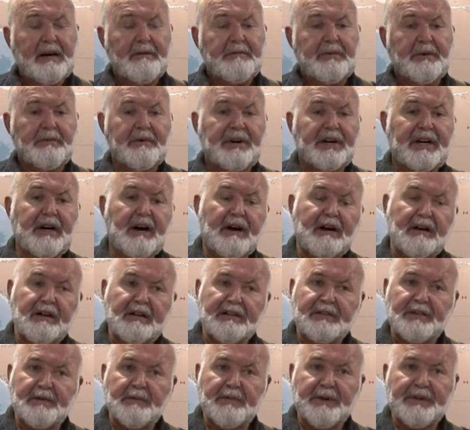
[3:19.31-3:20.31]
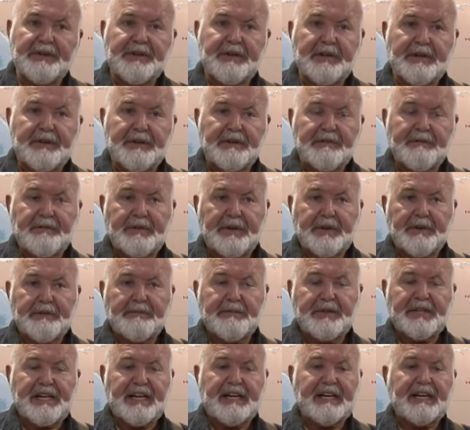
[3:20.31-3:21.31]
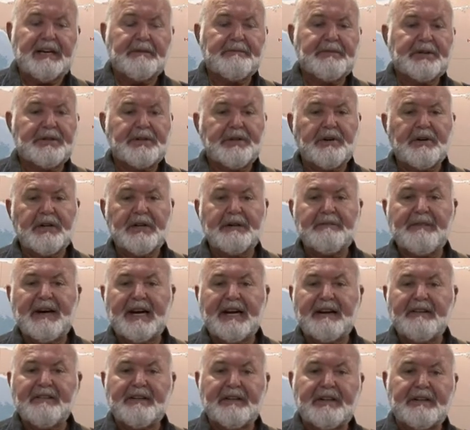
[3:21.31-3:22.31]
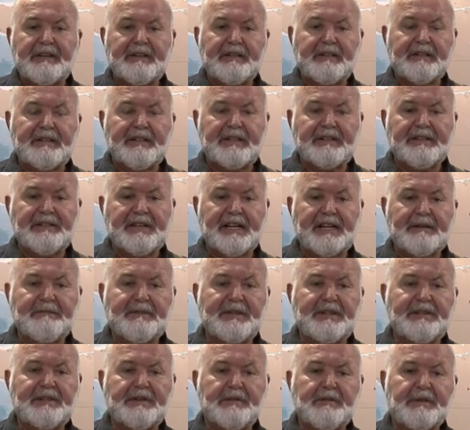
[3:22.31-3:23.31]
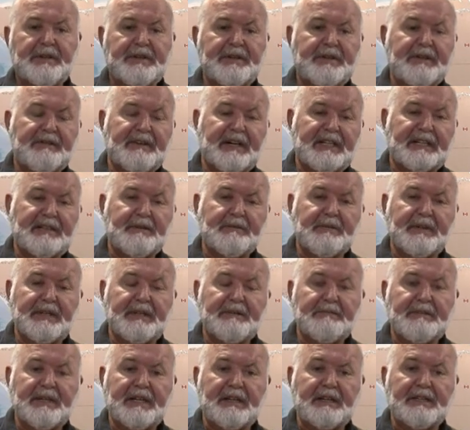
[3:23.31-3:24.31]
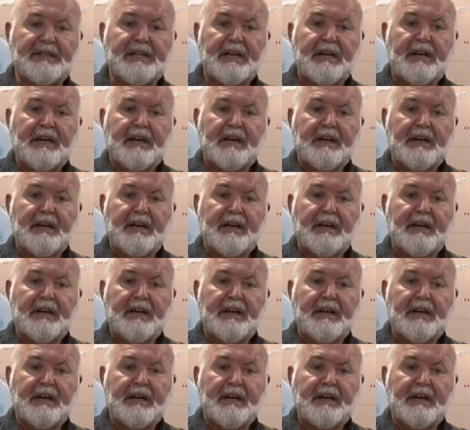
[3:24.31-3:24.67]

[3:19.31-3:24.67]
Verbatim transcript: But regardless of whether you're, you're taking petroleum out of the, the sediments or whether you've got the windmills,